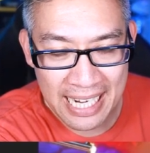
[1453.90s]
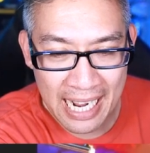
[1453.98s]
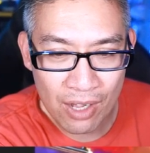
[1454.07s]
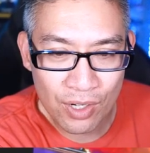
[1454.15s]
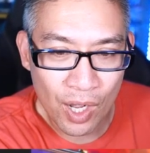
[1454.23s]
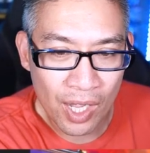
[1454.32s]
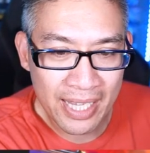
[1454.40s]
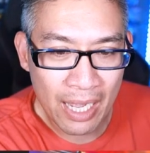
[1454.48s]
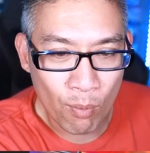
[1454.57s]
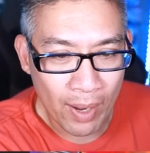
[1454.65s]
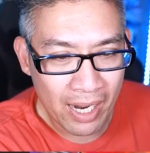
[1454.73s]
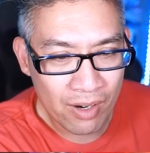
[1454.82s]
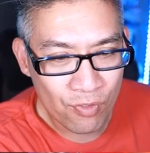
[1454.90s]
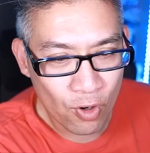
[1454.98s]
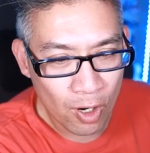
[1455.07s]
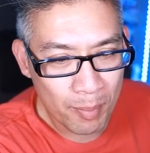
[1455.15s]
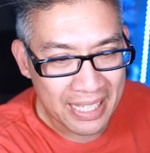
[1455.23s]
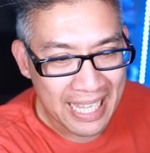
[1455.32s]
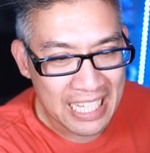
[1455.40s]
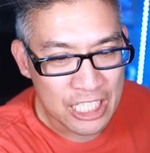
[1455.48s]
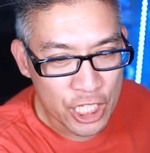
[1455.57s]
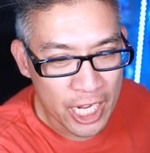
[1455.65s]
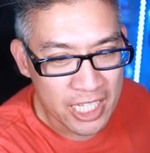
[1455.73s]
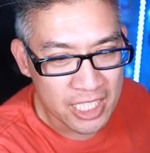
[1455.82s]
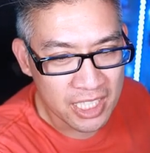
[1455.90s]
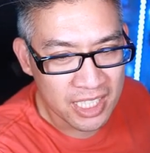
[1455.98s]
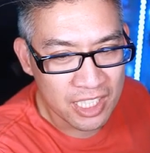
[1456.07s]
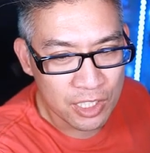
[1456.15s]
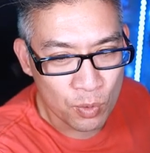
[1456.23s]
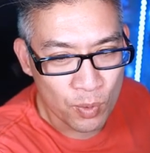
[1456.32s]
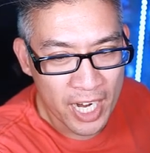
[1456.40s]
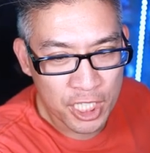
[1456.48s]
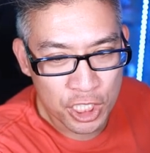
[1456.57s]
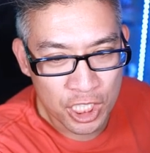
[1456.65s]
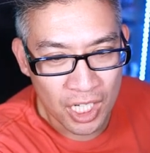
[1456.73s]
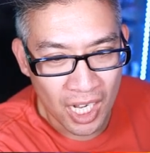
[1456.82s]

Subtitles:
down on that wire form, again, changing the direction